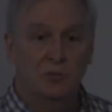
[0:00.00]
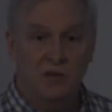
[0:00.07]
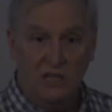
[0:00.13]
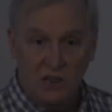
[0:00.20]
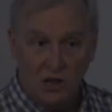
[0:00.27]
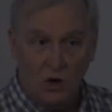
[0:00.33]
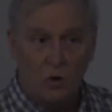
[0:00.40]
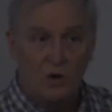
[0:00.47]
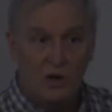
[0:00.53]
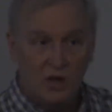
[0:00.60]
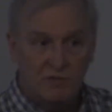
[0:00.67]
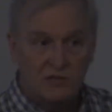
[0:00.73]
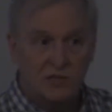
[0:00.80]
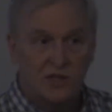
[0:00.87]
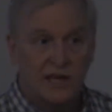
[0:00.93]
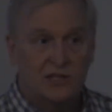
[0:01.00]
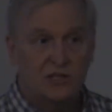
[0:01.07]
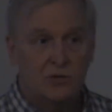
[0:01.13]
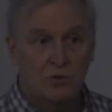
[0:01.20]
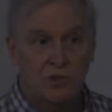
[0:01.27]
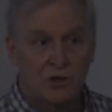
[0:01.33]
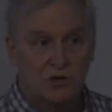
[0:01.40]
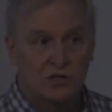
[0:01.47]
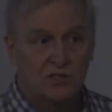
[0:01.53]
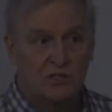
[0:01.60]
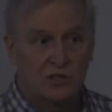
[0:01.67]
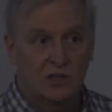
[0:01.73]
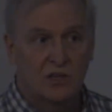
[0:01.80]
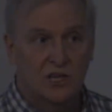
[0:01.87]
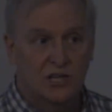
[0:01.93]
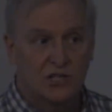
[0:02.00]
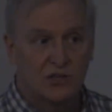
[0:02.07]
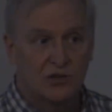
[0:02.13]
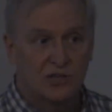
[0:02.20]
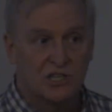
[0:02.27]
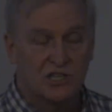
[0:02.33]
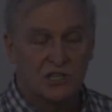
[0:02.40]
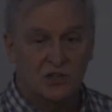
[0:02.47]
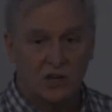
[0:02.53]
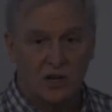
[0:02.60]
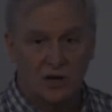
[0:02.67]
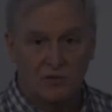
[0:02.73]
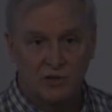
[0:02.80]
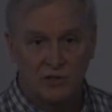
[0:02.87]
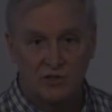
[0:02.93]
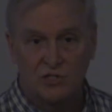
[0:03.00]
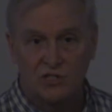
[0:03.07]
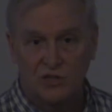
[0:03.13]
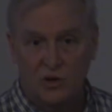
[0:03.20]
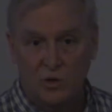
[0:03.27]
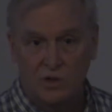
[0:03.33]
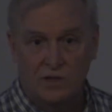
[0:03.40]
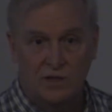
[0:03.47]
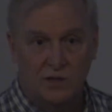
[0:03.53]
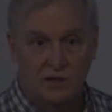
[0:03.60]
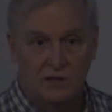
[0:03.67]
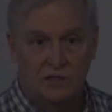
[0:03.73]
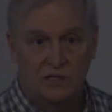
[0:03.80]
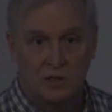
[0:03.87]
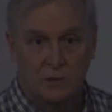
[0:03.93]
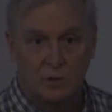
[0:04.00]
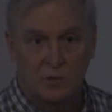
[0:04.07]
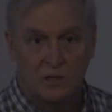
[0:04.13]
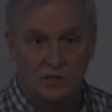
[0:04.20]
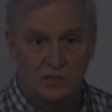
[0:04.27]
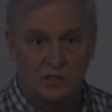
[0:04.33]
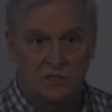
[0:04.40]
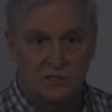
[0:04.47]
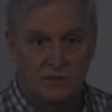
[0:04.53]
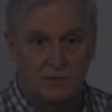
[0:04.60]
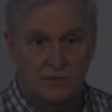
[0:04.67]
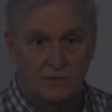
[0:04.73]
be low enough so that 2/3 of the glacier is still covered in snow at the end of the summer melt season.